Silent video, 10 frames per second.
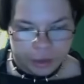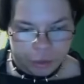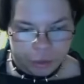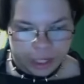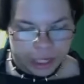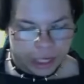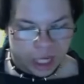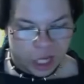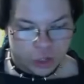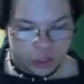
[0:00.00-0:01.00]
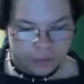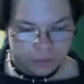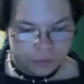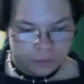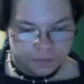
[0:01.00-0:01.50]
And they're reading at a
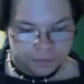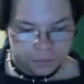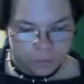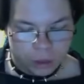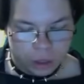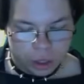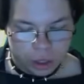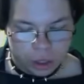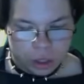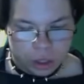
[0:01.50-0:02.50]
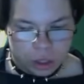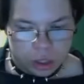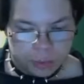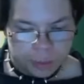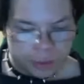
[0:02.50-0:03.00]
college level.
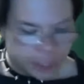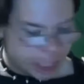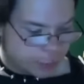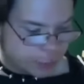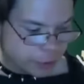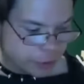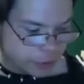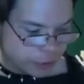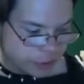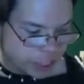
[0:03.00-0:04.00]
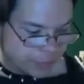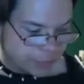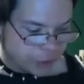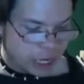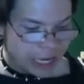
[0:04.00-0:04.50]
Now, people with Asperger's
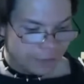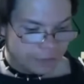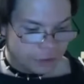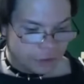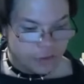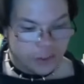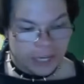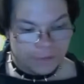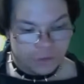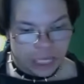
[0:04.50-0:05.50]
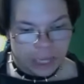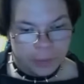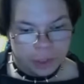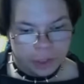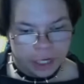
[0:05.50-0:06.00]
tend to have a very high, sophisticated
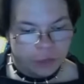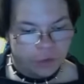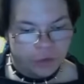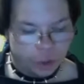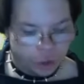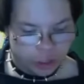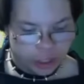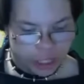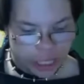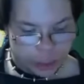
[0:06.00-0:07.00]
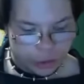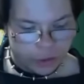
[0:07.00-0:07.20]
vocabulary at a very early